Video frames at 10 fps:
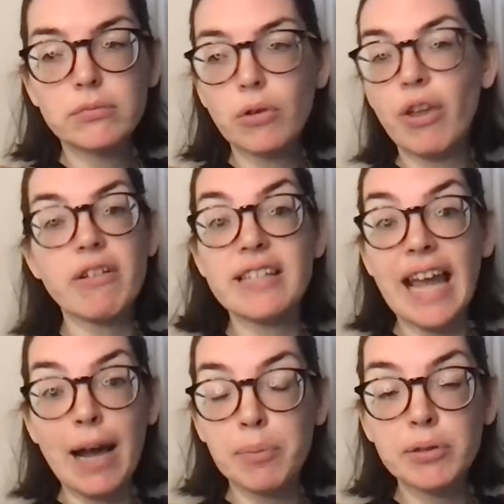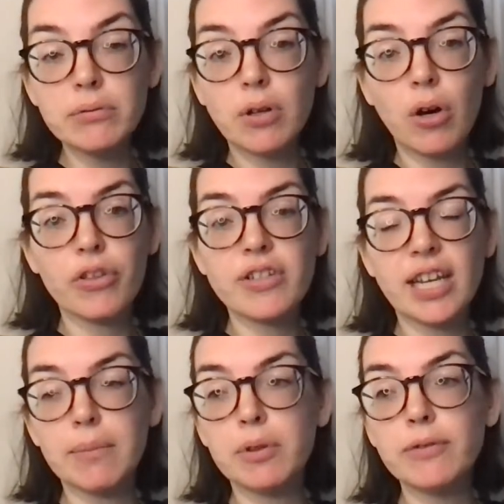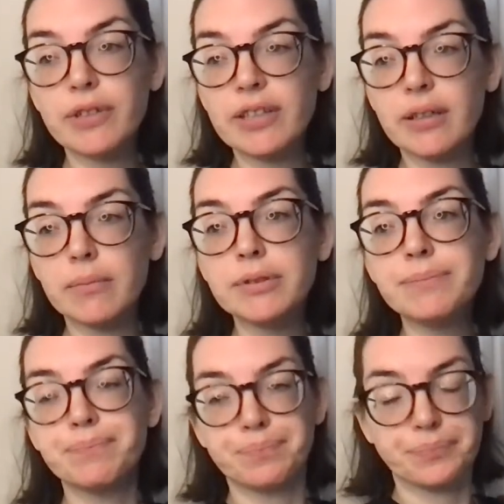or there is an apple on the table, for example.